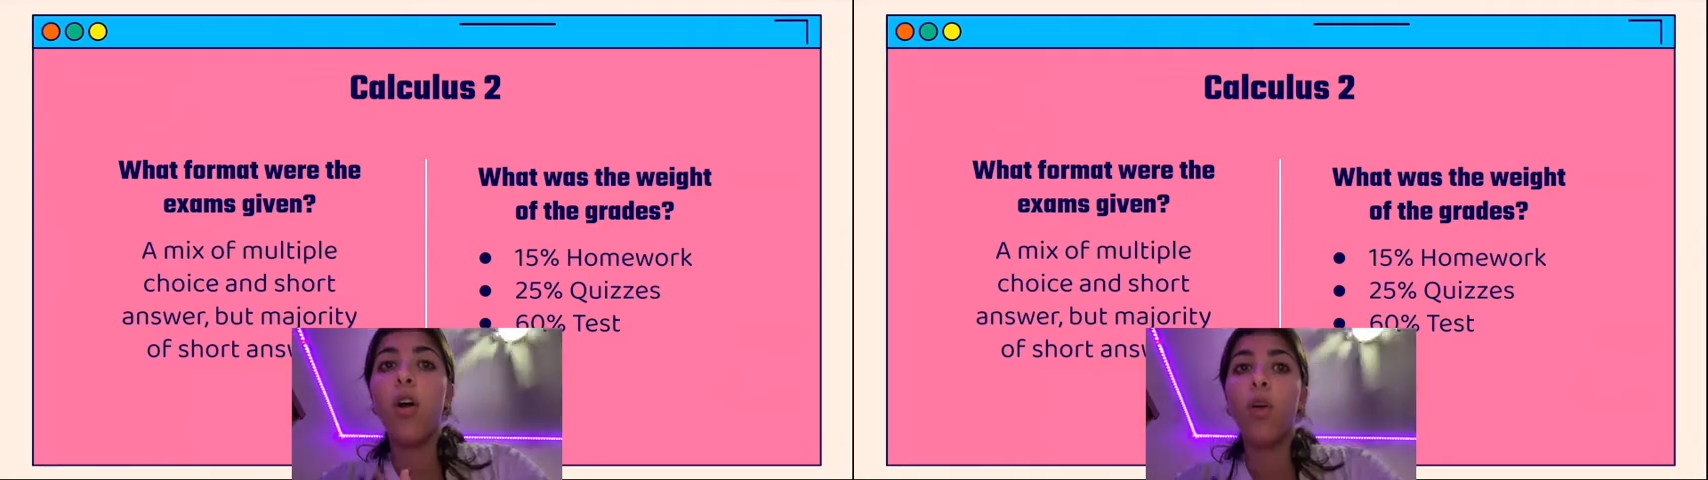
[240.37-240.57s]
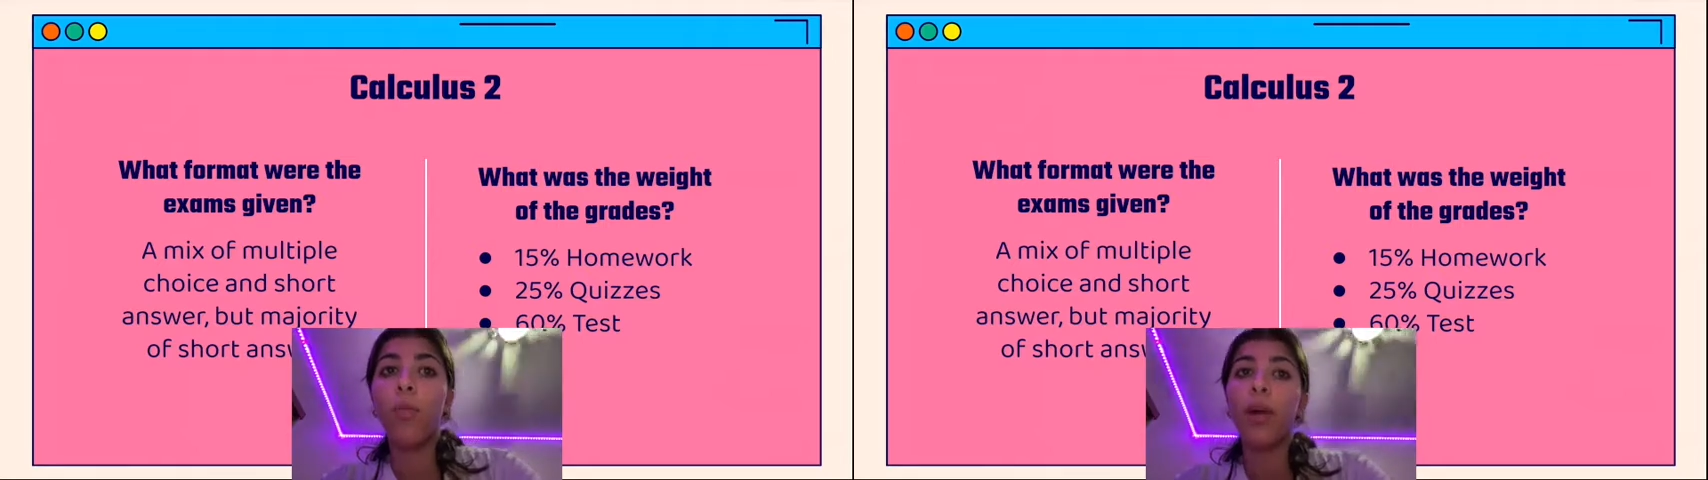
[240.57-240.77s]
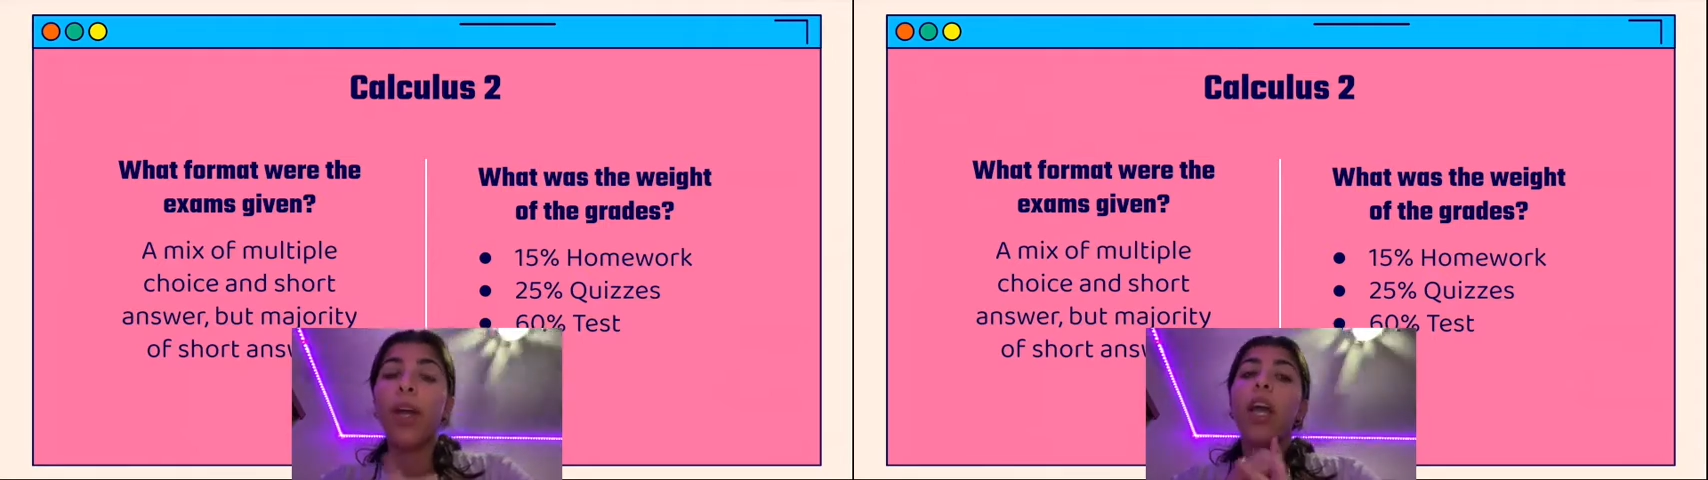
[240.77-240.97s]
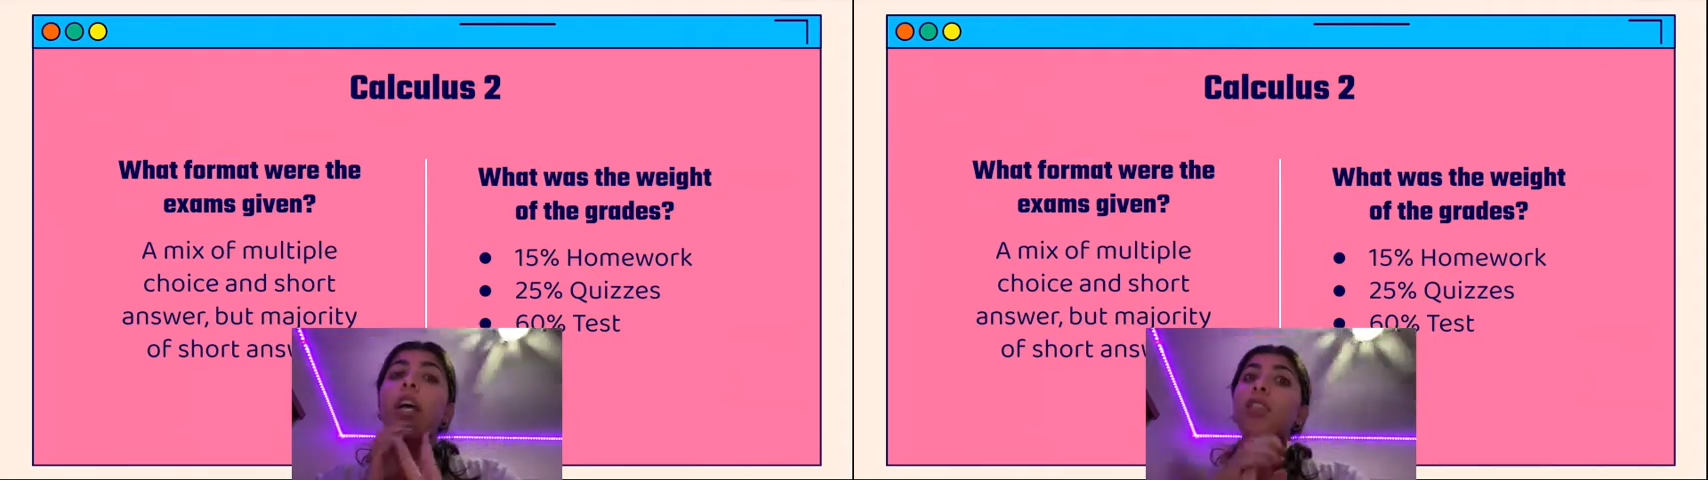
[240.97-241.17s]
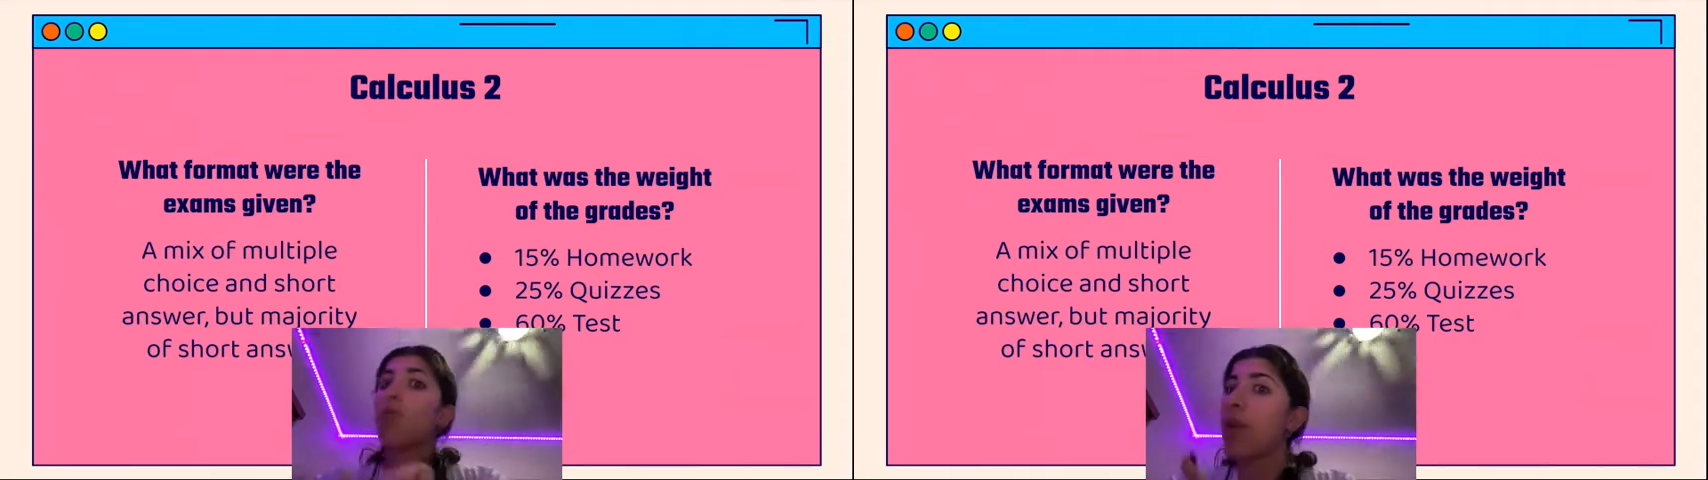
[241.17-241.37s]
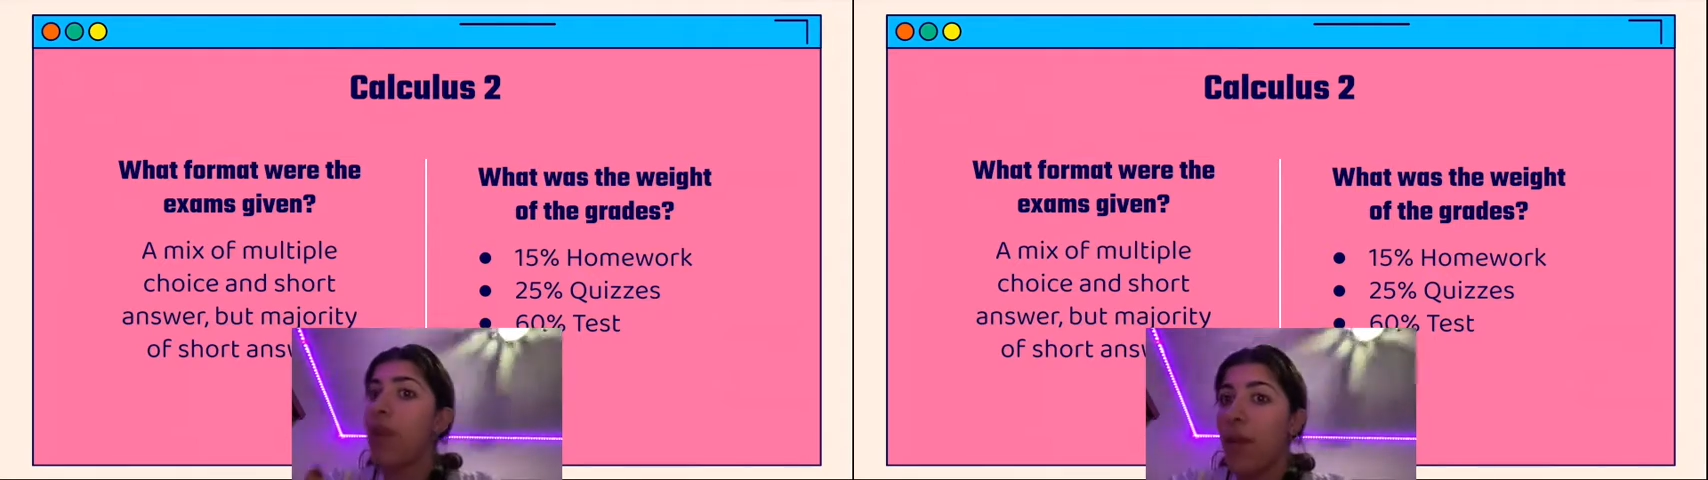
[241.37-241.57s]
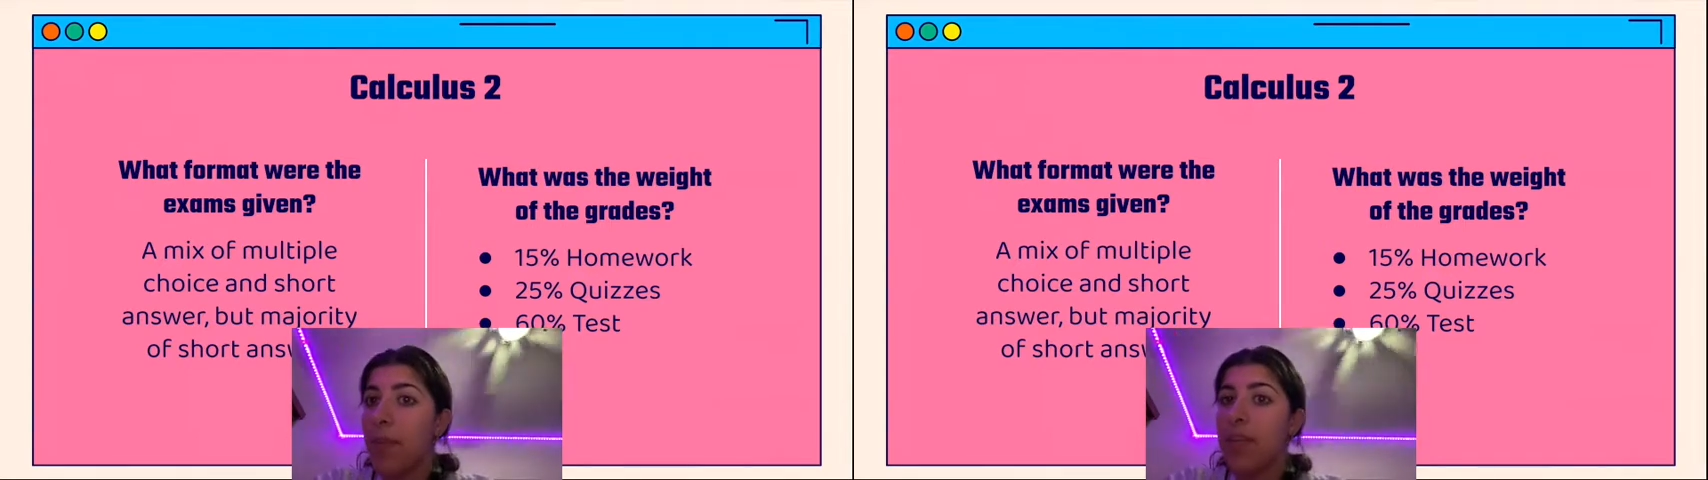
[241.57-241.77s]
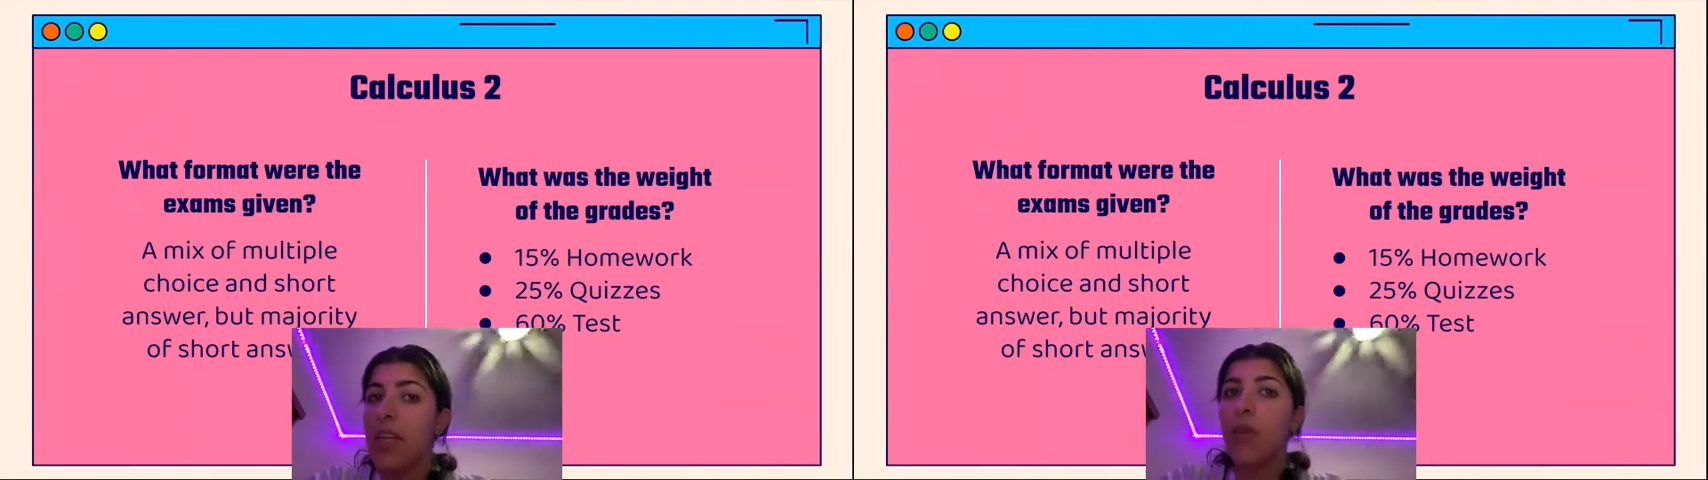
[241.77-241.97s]
homework,
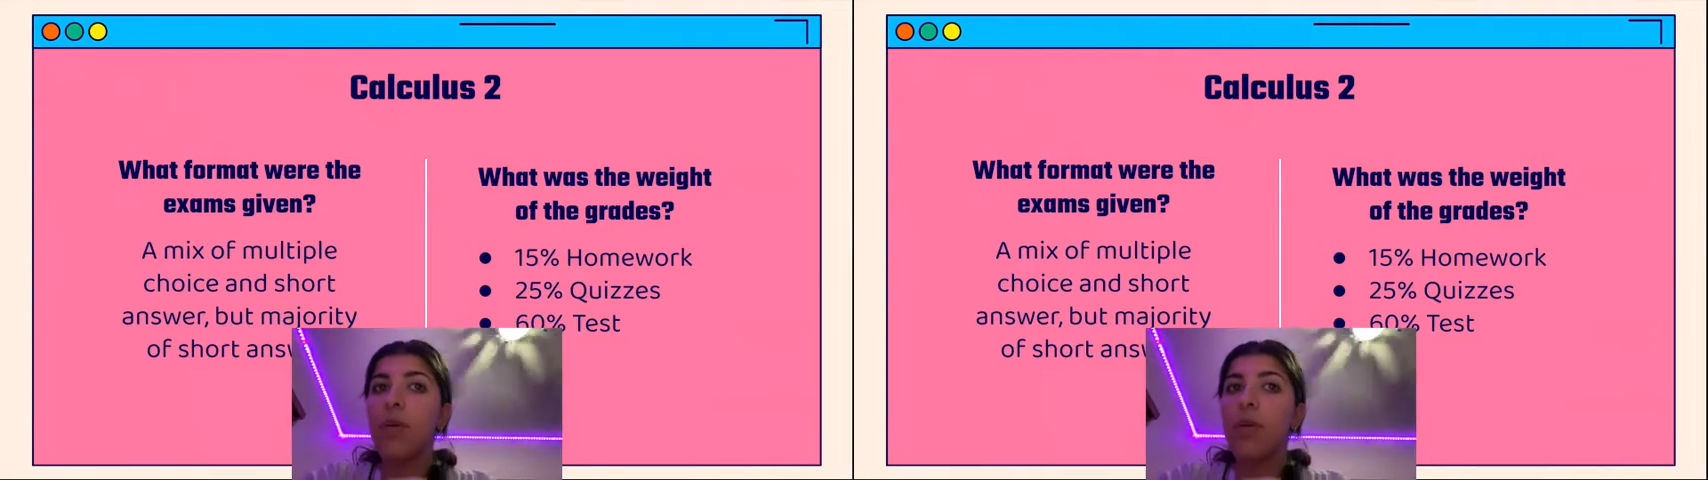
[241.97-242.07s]
25%